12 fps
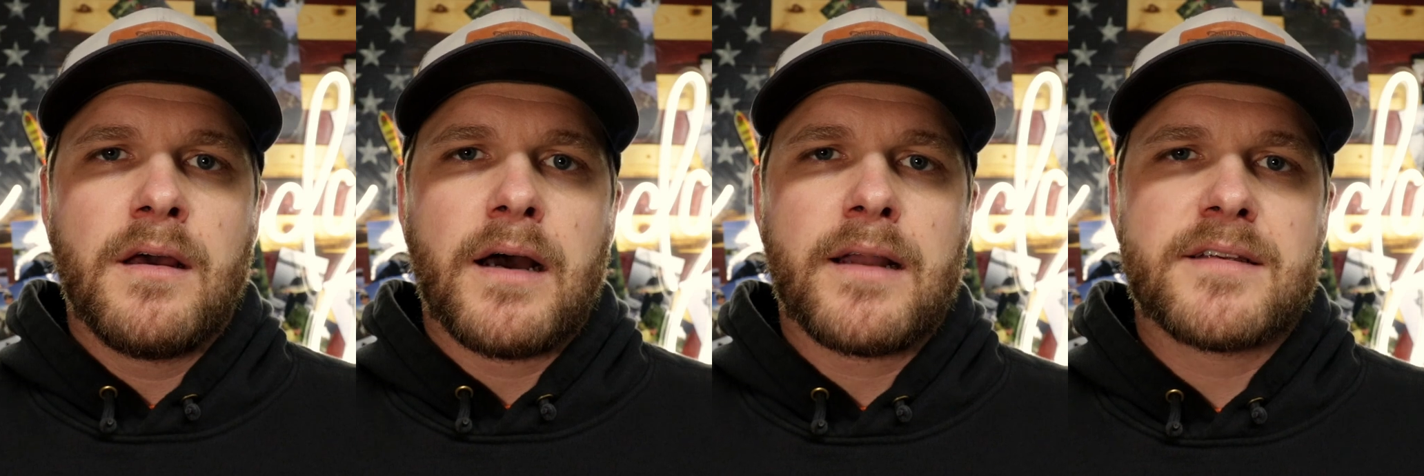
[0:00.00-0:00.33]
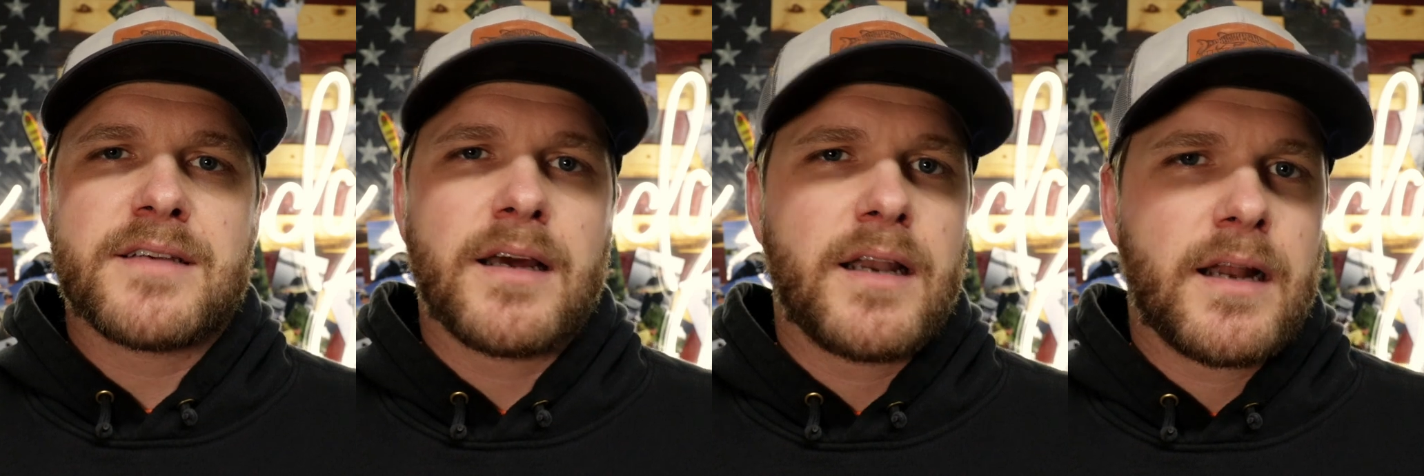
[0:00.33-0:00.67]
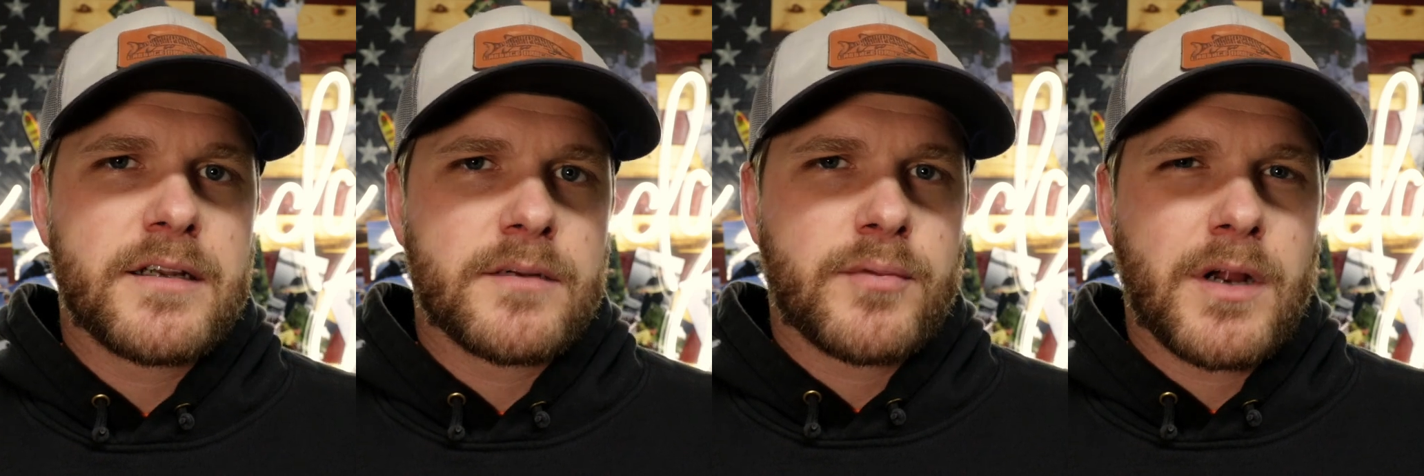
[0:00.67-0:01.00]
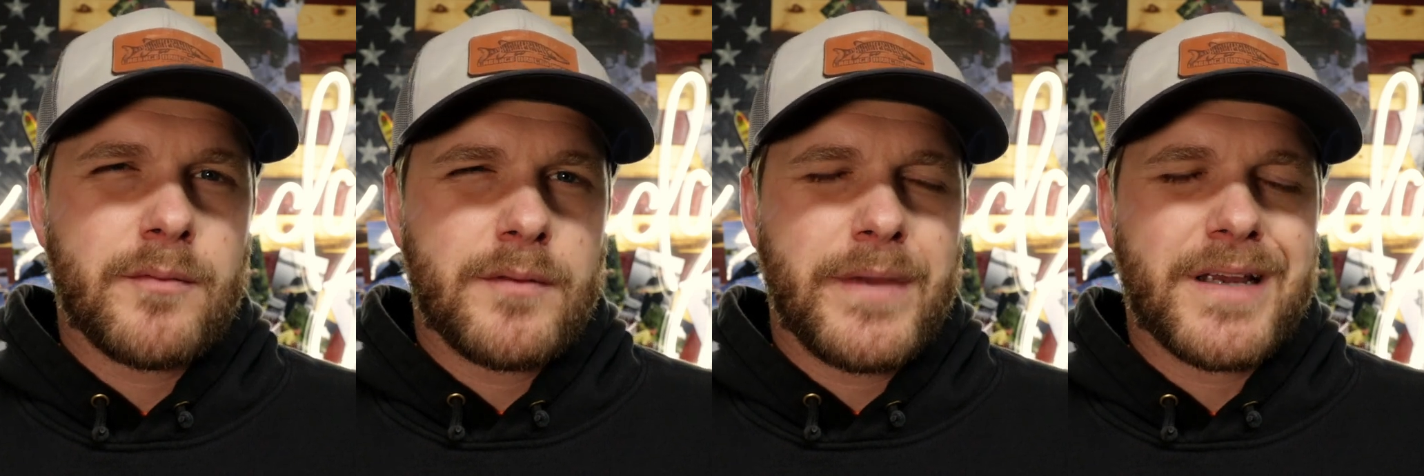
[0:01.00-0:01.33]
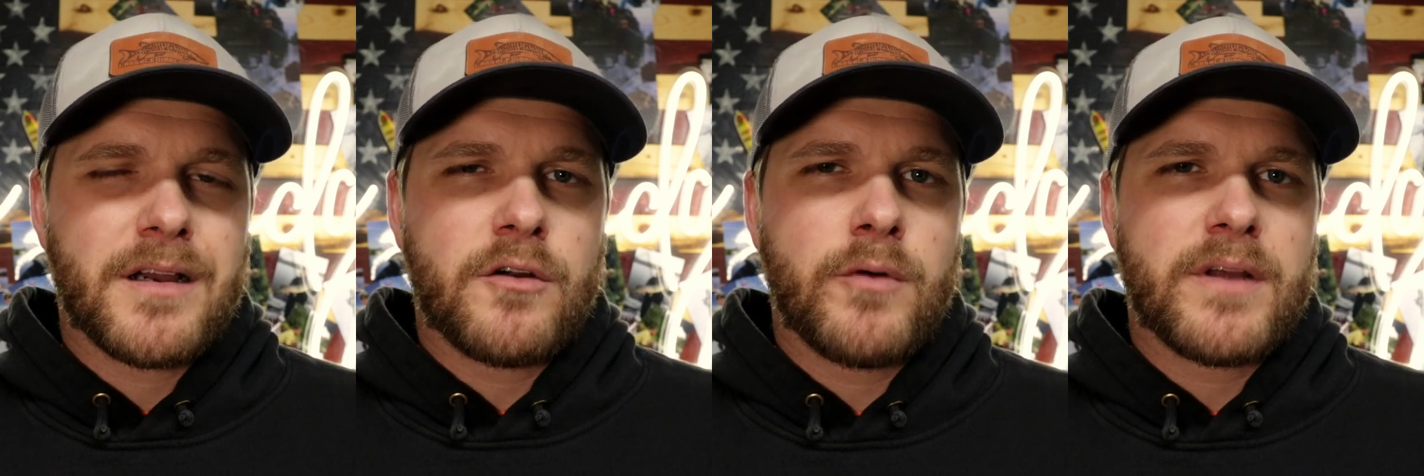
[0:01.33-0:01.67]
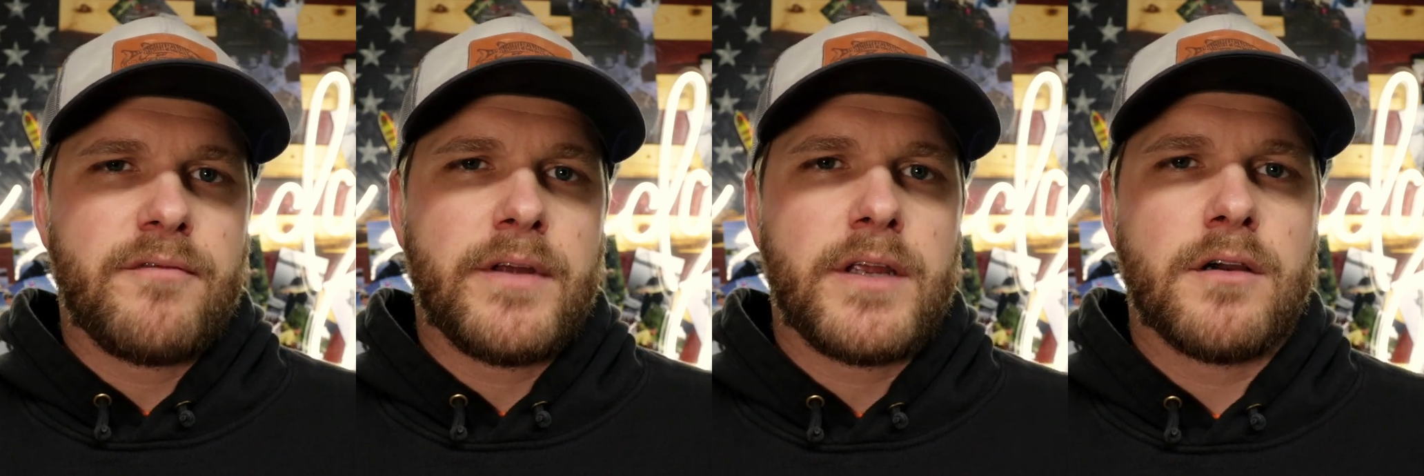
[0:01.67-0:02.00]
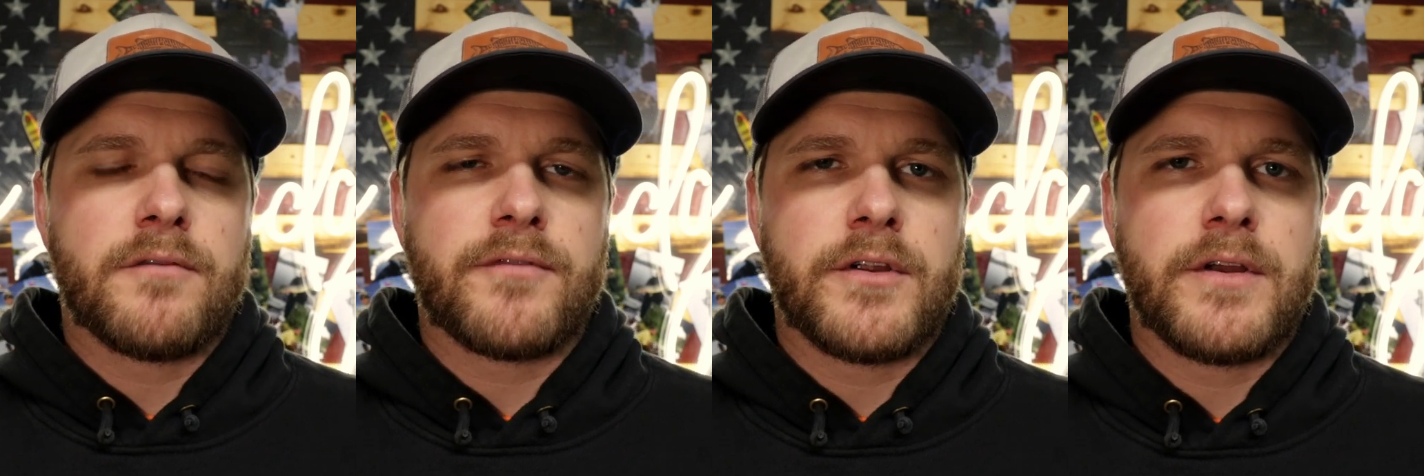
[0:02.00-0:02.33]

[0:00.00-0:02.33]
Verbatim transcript: I decided I should probably make a quick video for